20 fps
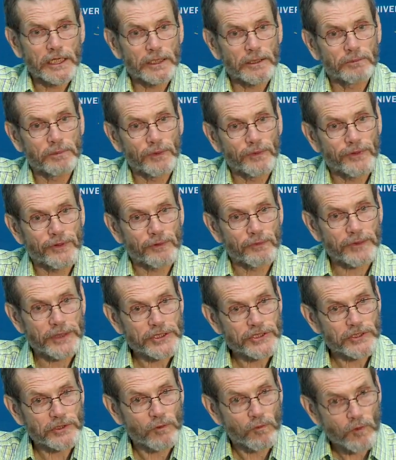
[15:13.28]
both
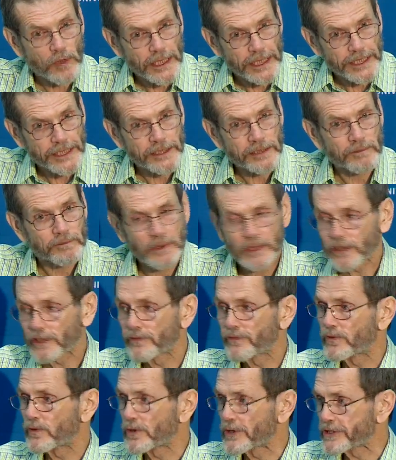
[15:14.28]
region-wide among
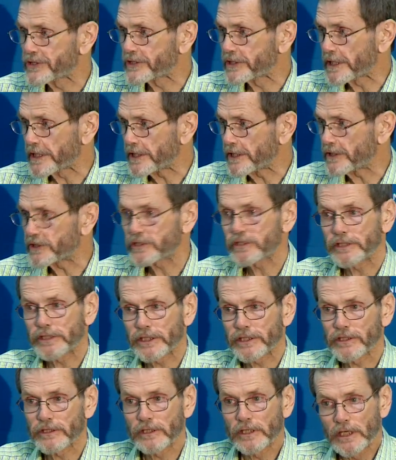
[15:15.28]
the four states,
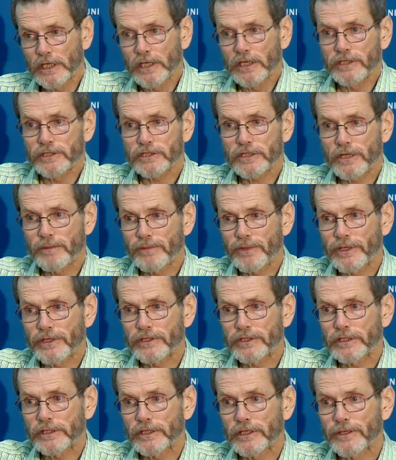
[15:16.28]
then some
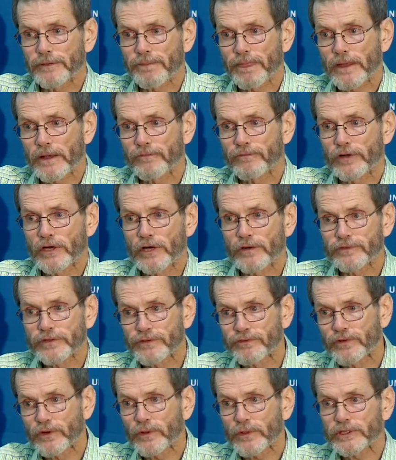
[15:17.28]
that evolved
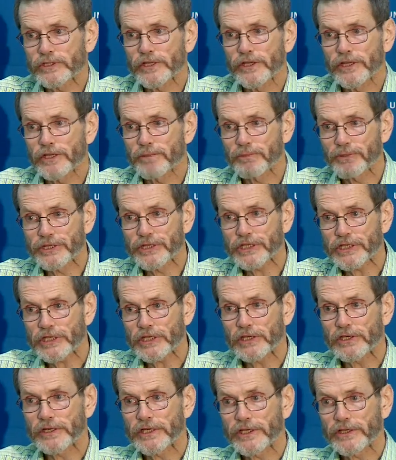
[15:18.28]
to focus on the
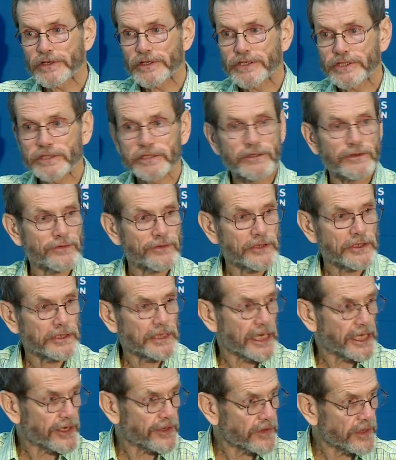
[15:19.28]
particular interests of
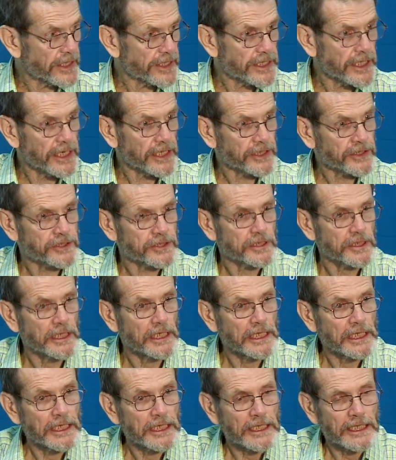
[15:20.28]
the Adirondacks.
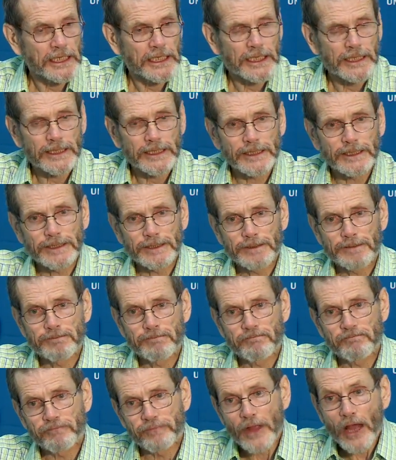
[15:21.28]

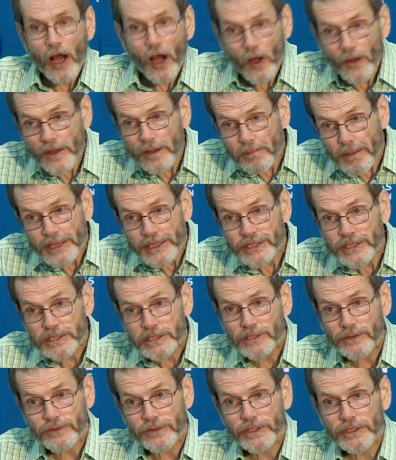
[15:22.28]
On the
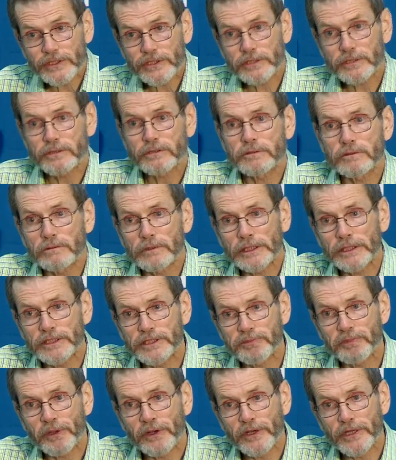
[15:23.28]
basis of this
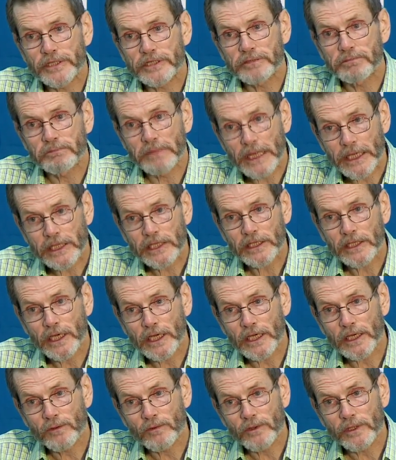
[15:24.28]
experience, Maggie and
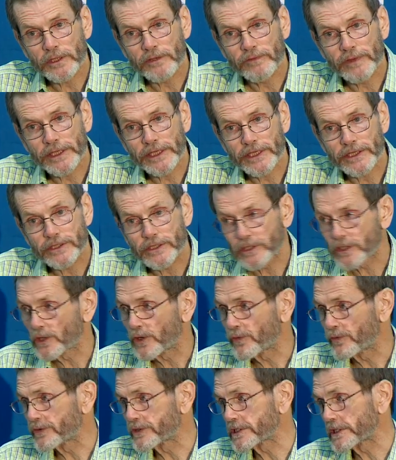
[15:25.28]
I were invited to
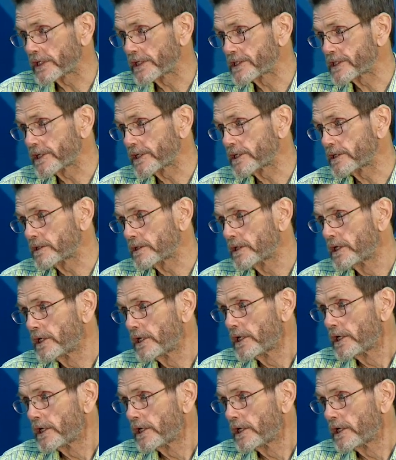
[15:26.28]
co-facilitate